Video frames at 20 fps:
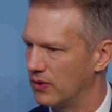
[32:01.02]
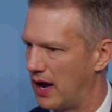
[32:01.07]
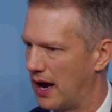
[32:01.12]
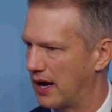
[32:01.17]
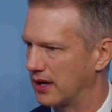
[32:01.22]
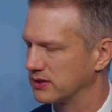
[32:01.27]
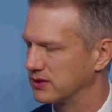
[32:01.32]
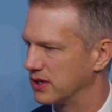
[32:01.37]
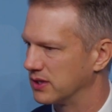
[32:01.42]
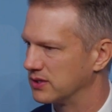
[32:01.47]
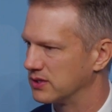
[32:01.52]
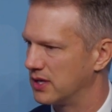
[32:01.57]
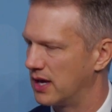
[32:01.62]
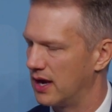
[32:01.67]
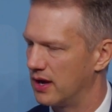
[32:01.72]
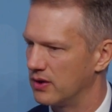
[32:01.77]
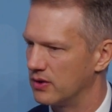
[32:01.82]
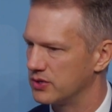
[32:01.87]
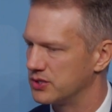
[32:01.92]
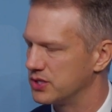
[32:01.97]
to access to
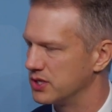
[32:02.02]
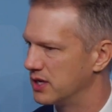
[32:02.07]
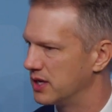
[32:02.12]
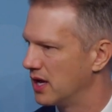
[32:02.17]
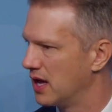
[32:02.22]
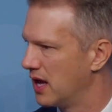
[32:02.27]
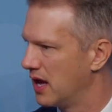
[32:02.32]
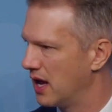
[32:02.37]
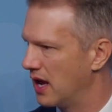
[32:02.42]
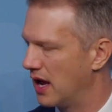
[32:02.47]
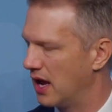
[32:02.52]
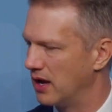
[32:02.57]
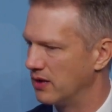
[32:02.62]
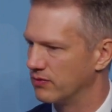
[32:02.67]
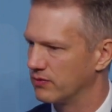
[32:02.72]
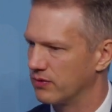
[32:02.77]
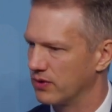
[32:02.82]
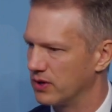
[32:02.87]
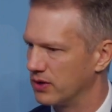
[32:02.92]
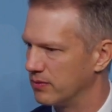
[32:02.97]
energy
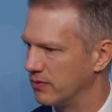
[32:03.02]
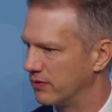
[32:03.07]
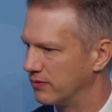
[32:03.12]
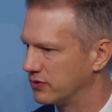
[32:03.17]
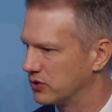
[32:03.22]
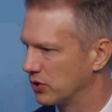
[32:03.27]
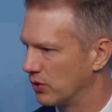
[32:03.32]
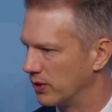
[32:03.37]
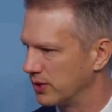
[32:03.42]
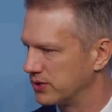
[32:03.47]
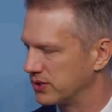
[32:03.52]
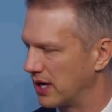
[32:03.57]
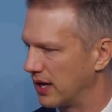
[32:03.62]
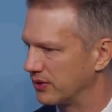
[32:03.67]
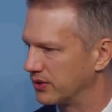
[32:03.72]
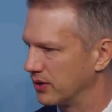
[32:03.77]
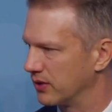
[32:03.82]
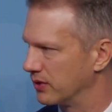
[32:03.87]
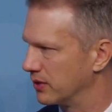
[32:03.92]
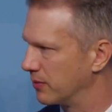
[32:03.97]
and freedom of choice
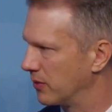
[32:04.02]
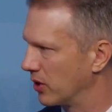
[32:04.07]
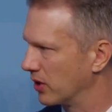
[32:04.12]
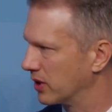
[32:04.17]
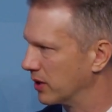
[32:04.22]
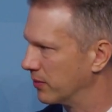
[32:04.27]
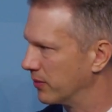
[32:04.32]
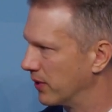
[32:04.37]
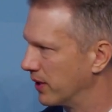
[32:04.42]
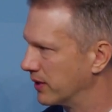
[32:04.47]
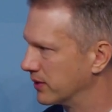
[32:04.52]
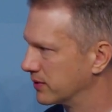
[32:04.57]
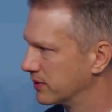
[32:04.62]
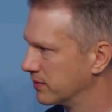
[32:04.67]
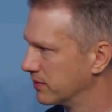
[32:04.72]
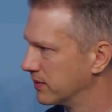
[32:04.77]
out there in the marketplace.